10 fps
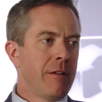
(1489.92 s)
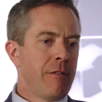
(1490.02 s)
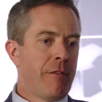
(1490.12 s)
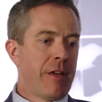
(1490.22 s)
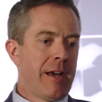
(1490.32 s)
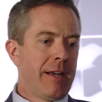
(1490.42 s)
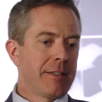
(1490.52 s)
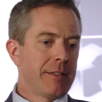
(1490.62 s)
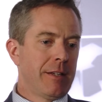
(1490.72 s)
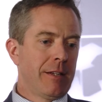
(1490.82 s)

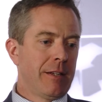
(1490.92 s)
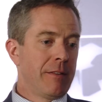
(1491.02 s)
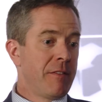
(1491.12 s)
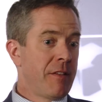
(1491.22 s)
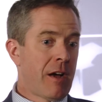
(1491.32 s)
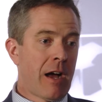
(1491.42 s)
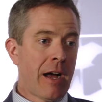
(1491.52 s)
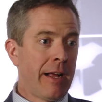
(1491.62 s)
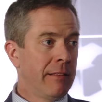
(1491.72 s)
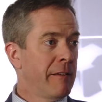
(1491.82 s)
that the
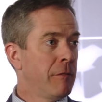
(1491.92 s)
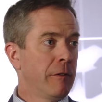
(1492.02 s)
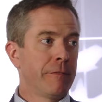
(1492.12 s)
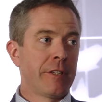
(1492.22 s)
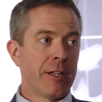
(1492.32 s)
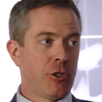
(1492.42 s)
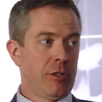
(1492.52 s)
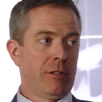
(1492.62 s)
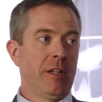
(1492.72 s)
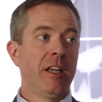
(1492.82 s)
high level of
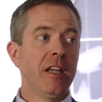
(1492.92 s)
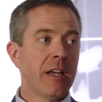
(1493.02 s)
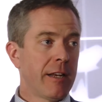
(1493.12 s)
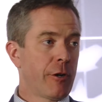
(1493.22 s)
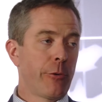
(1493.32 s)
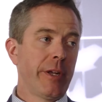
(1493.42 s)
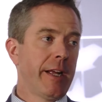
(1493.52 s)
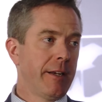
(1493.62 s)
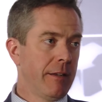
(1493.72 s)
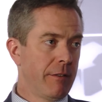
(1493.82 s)
tension he had
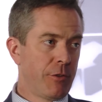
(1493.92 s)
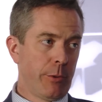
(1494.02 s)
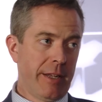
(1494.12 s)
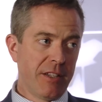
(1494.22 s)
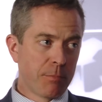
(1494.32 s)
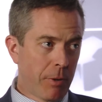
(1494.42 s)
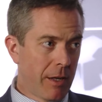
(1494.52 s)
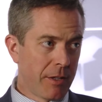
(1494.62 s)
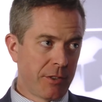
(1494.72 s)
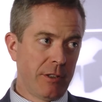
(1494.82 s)
created through his
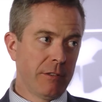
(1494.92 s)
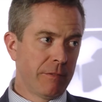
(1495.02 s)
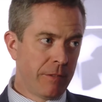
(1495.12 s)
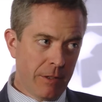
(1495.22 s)
policy of